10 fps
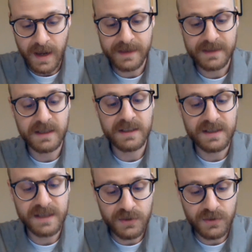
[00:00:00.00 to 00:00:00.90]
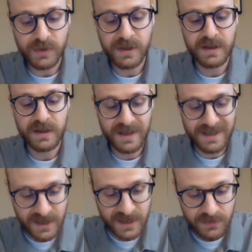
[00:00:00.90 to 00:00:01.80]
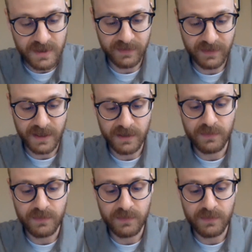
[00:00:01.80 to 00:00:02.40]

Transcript: as constitutively